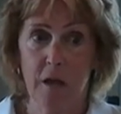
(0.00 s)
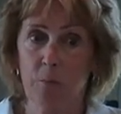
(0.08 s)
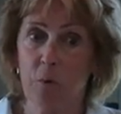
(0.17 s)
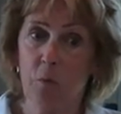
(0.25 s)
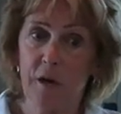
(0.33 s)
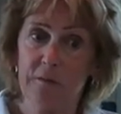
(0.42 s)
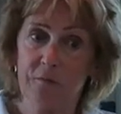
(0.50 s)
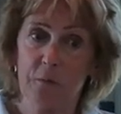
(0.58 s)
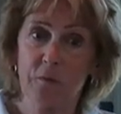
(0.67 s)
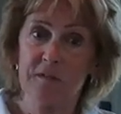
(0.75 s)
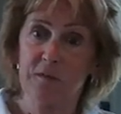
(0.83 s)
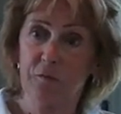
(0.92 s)
but what if it
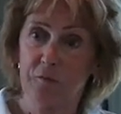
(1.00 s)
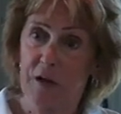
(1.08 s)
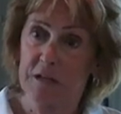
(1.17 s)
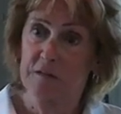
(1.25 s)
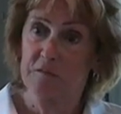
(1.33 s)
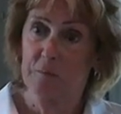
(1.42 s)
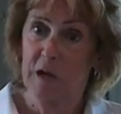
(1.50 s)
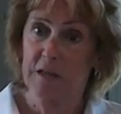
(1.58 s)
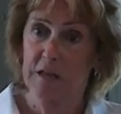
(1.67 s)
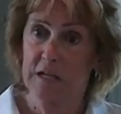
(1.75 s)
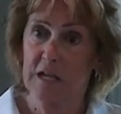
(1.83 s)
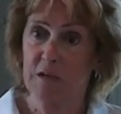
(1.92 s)
was a friend of
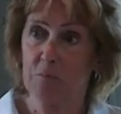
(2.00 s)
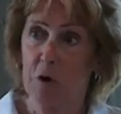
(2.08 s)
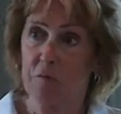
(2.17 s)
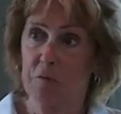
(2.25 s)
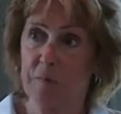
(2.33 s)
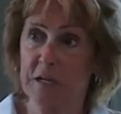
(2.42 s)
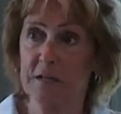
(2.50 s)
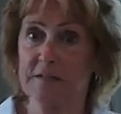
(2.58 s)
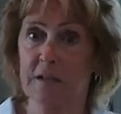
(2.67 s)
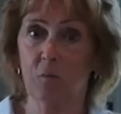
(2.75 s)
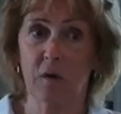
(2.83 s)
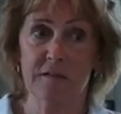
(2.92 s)
mine that came over
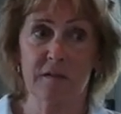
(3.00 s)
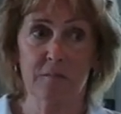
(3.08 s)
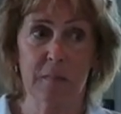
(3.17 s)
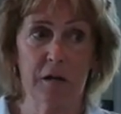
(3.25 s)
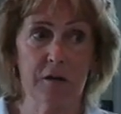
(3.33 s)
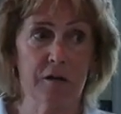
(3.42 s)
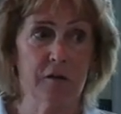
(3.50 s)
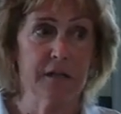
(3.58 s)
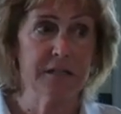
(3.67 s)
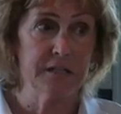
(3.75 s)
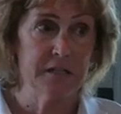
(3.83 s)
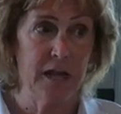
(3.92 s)
because I wasn't married or I
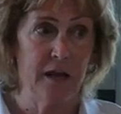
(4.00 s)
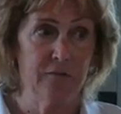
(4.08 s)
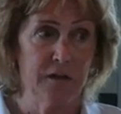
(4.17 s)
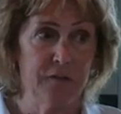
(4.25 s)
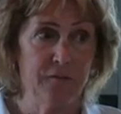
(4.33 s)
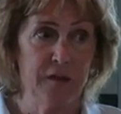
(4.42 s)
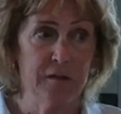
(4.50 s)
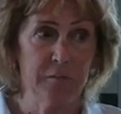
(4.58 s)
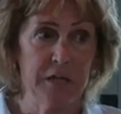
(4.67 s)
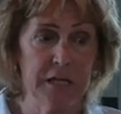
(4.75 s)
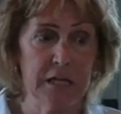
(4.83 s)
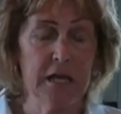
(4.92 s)
didn't have any
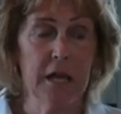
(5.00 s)
family,